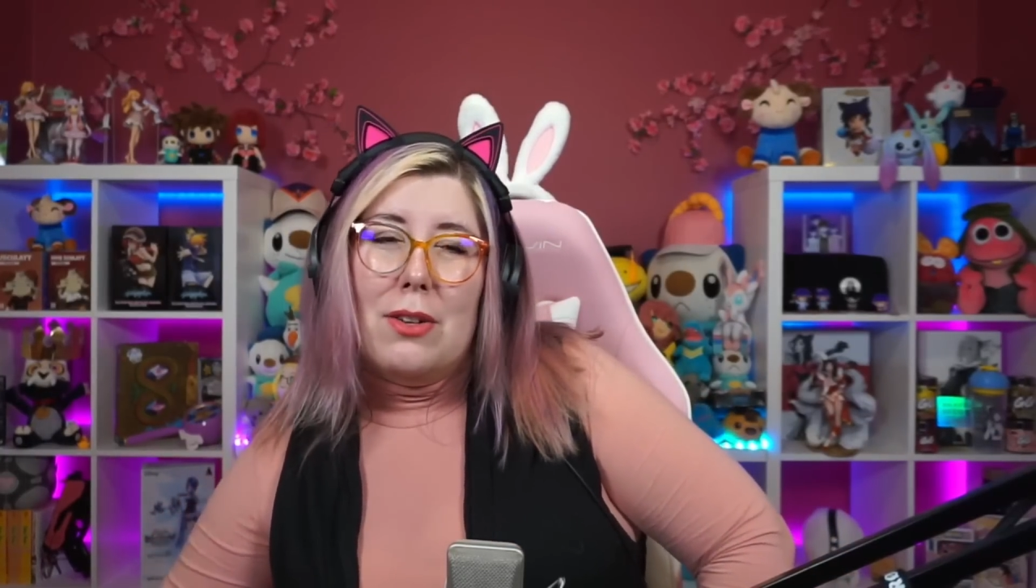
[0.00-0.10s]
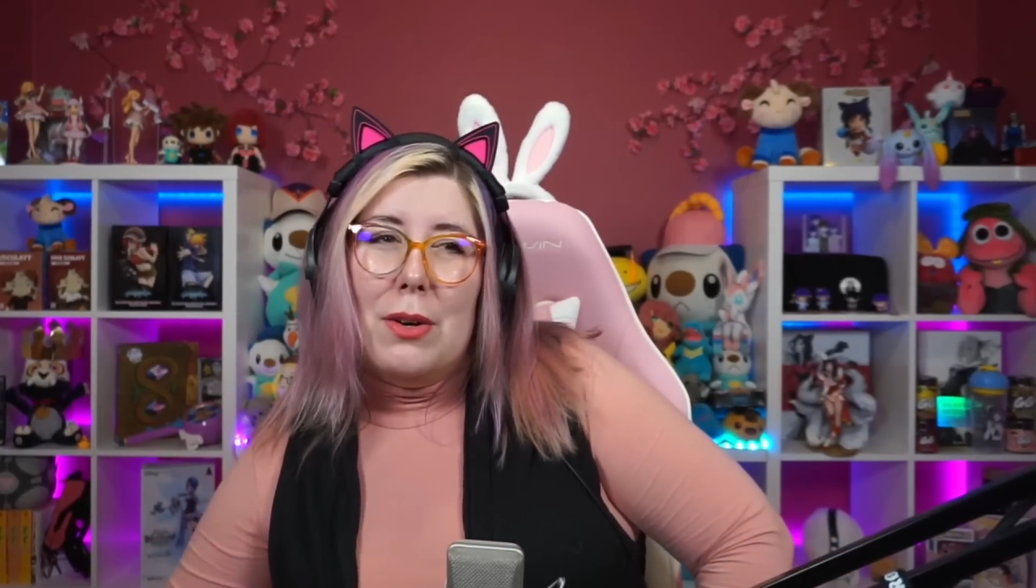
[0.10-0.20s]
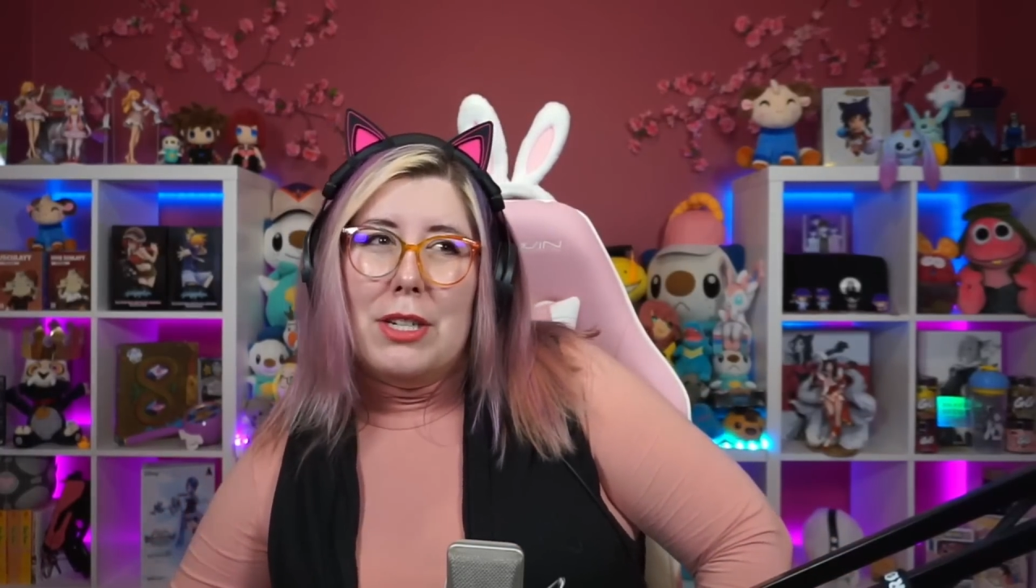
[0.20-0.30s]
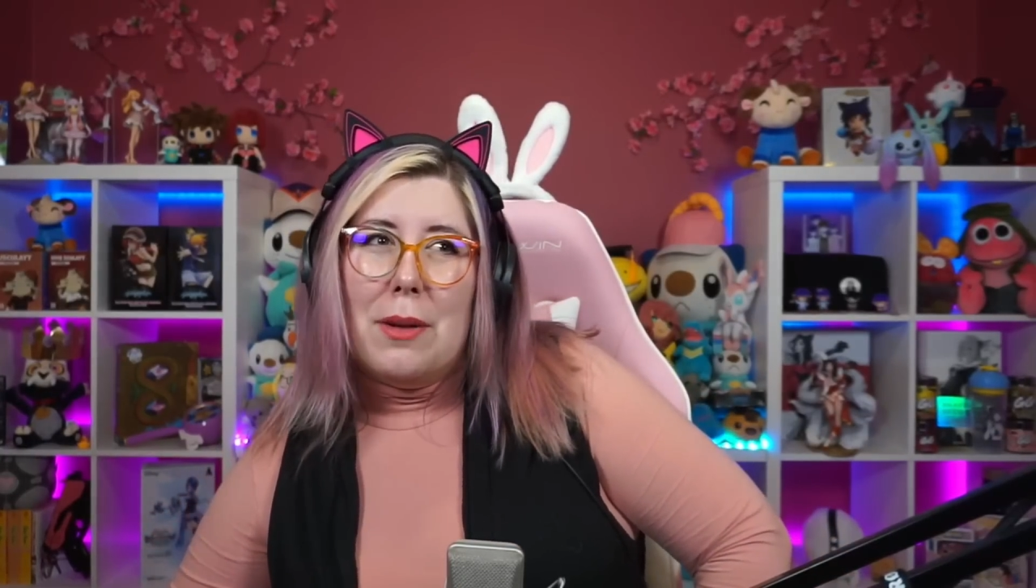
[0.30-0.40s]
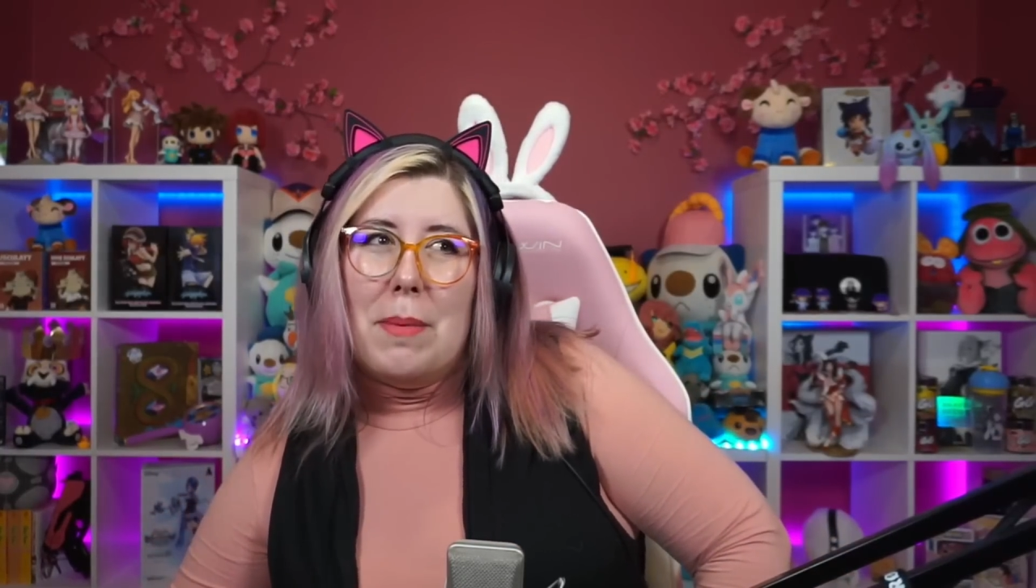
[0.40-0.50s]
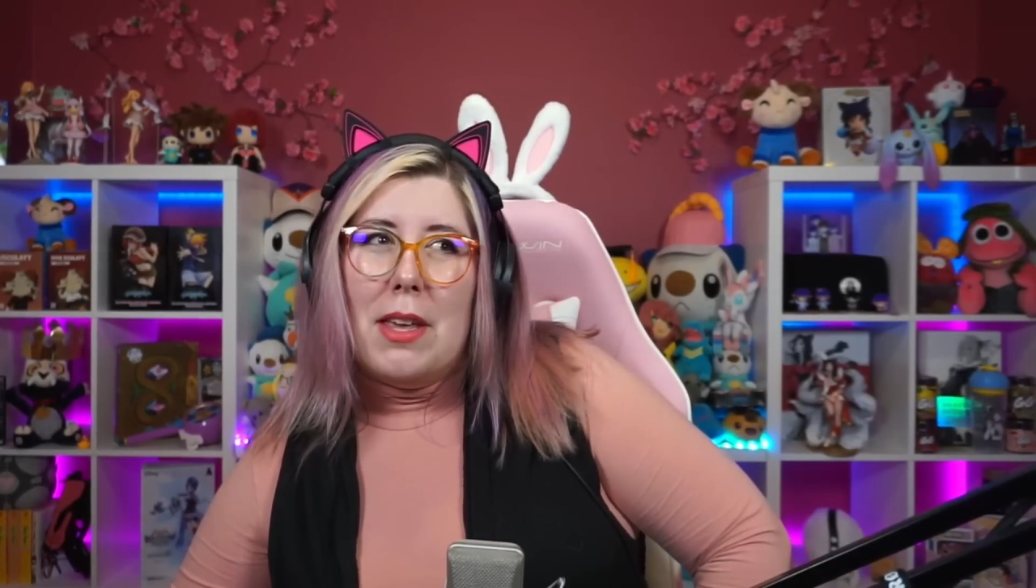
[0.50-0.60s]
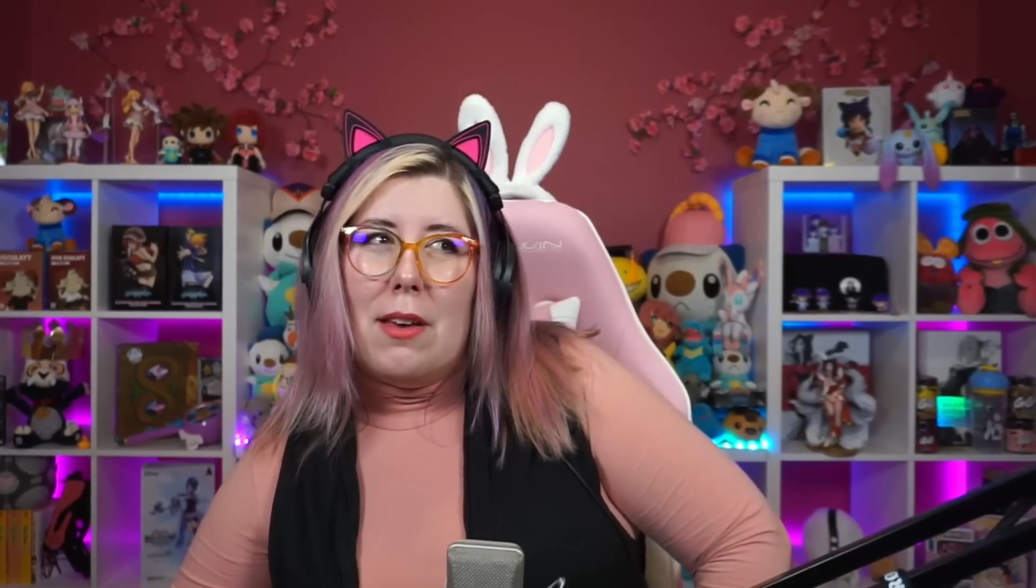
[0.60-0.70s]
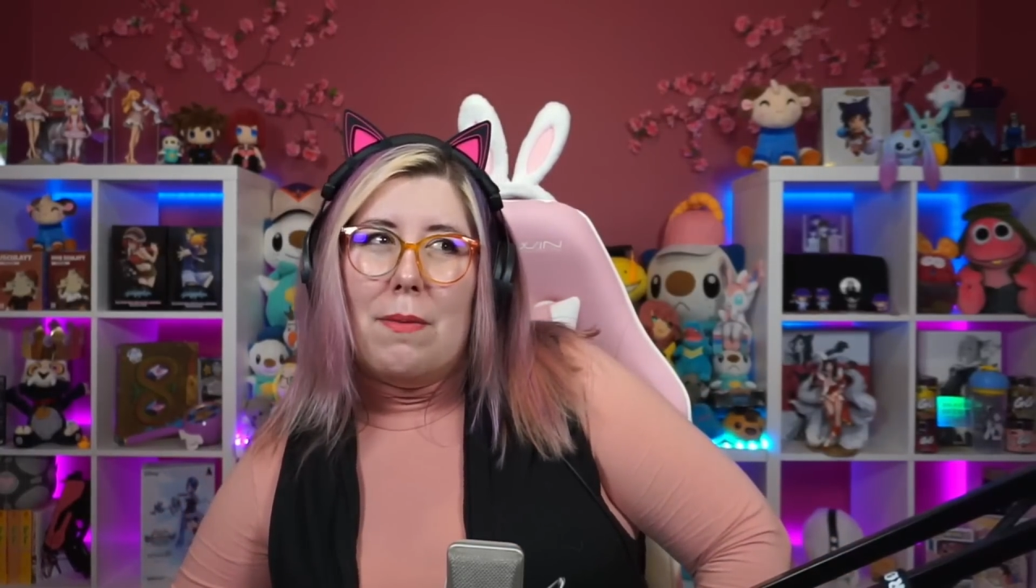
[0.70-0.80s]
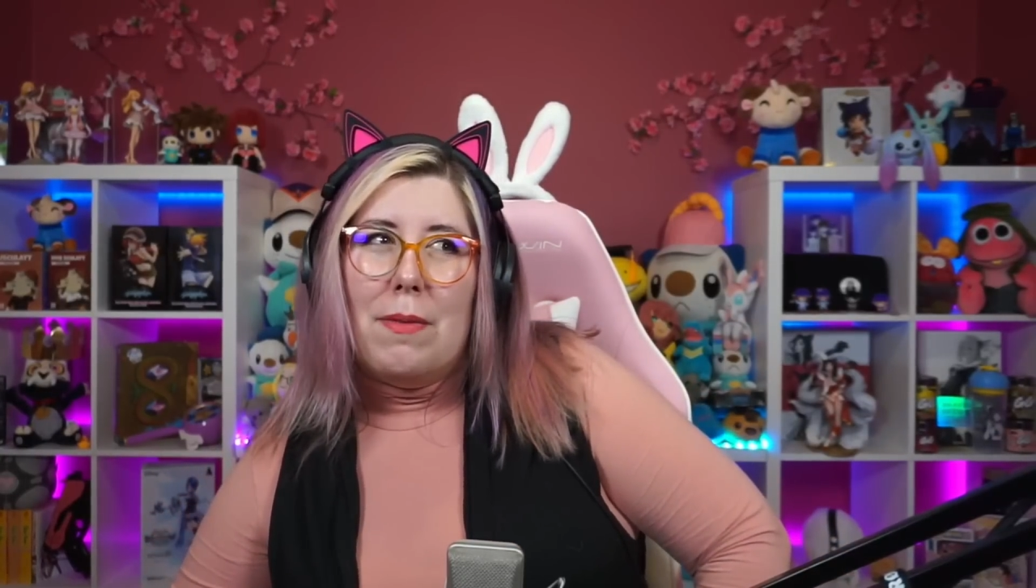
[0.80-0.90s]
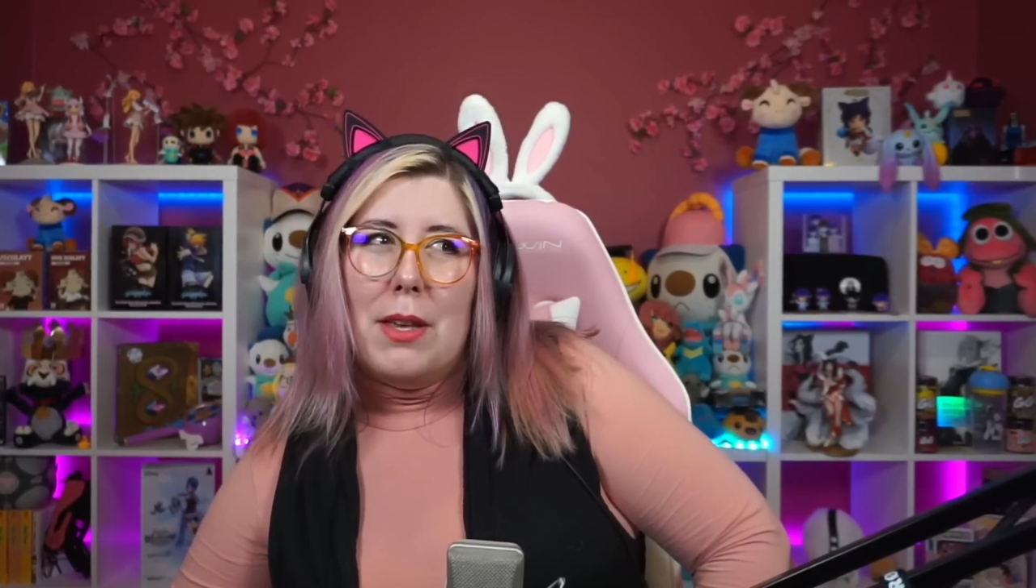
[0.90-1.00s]
going to be
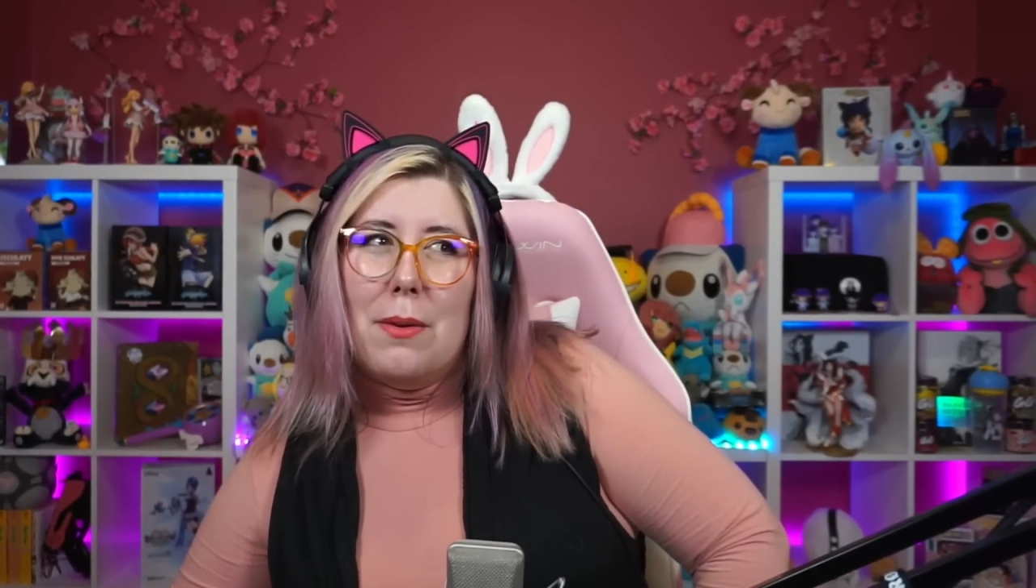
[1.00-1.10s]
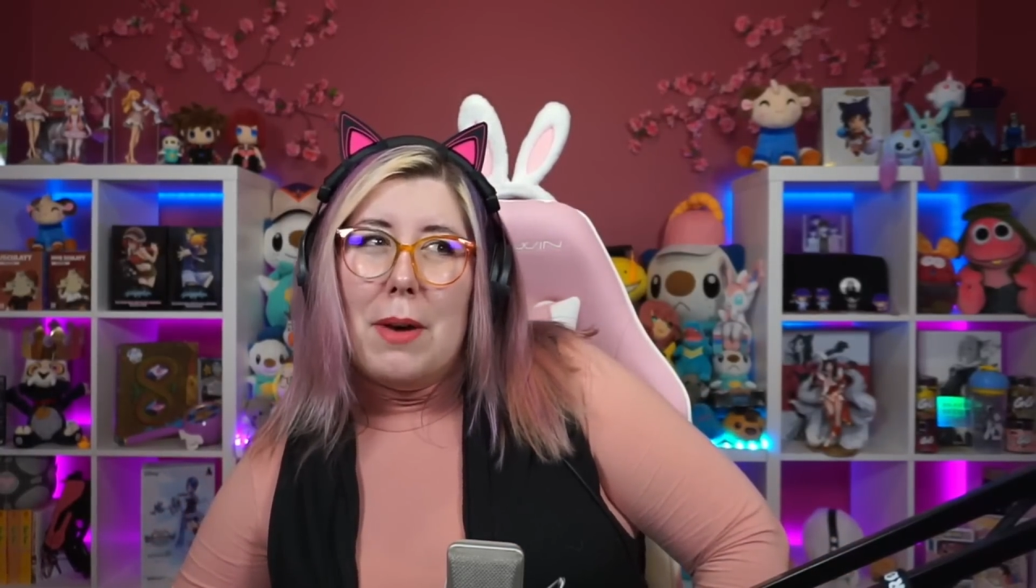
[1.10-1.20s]
a few